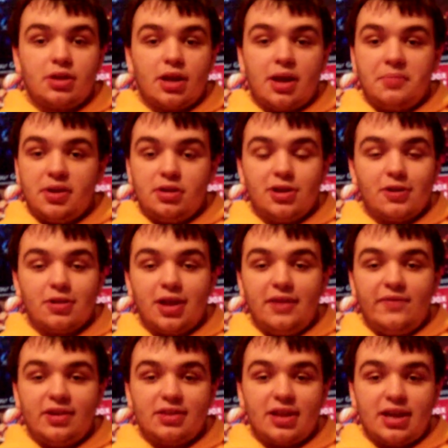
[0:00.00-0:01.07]
I've been no
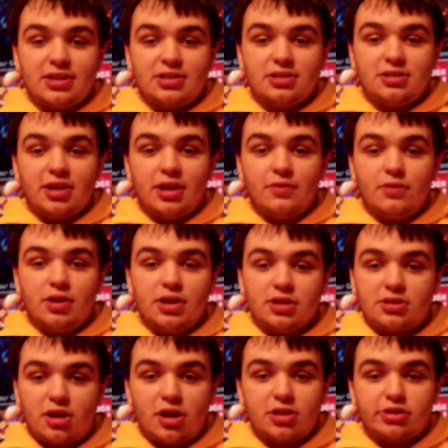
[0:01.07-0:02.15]
lifing that since day one. It's
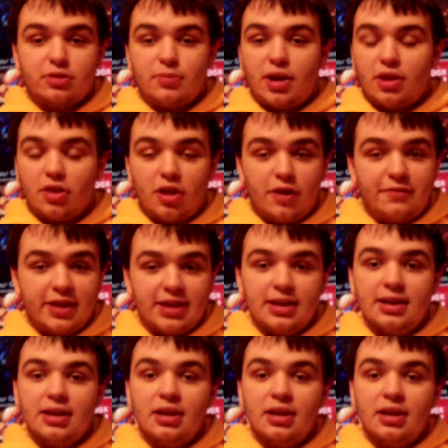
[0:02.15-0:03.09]
awesome. I love it.